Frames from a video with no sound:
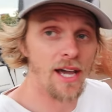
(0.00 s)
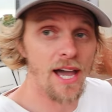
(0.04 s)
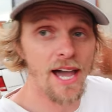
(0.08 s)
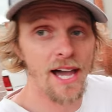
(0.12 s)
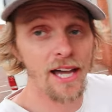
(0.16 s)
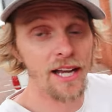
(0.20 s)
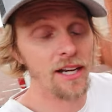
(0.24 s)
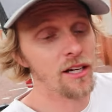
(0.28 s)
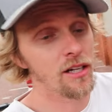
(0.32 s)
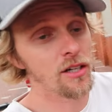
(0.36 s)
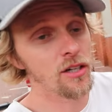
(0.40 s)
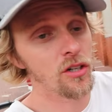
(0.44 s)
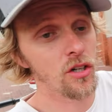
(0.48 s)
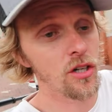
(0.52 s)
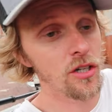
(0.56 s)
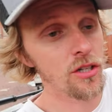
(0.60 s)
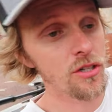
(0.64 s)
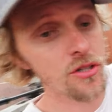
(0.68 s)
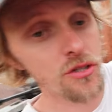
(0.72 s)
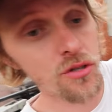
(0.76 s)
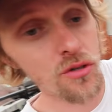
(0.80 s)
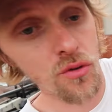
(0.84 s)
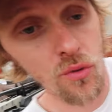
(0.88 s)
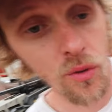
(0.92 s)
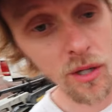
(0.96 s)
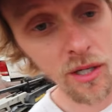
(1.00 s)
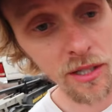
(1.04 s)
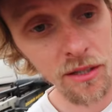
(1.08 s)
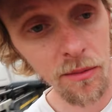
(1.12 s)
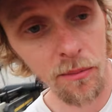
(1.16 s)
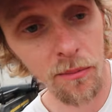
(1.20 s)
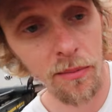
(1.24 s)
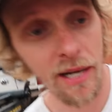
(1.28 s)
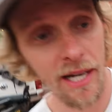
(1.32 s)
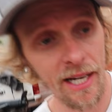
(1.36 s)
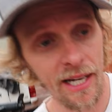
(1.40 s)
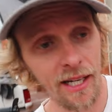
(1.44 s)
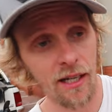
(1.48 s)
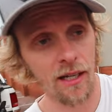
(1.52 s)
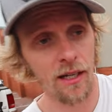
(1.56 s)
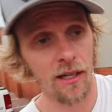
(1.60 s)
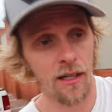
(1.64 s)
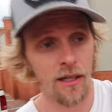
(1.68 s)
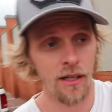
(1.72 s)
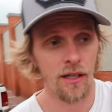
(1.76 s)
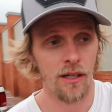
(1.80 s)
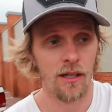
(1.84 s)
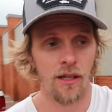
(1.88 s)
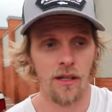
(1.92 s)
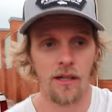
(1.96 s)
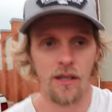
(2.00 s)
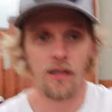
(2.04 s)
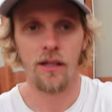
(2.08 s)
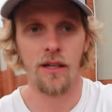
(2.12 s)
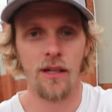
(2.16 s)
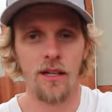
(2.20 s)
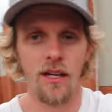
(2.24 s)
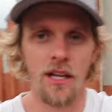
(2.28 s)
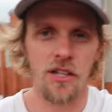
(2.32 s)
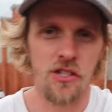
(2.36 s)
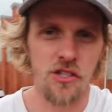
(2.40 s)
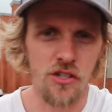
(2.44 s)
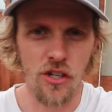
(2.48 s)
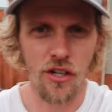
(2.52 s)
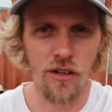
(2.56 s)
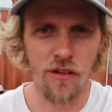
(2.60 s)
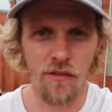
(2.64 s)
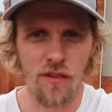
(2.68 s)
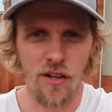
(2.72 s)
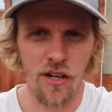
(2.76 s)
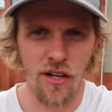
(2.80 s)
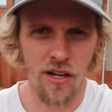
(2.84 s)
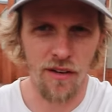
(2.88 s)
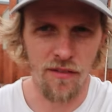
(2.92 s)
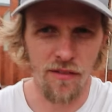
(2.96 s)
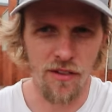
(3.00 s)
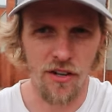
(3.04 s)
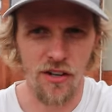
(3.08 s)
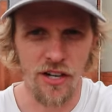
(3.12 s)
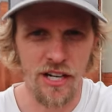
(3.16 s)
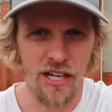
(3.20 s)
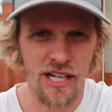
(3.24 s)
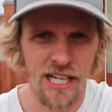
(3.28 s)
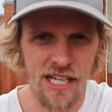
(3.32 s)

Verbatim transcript: and I got two at the back. It's not very very